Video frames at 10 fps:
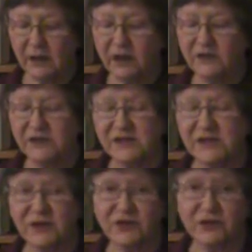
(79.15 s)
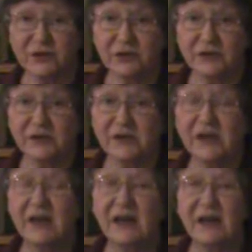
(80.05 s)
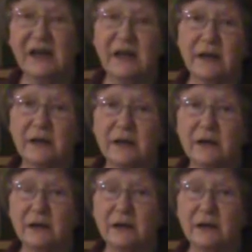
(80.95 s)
discussions and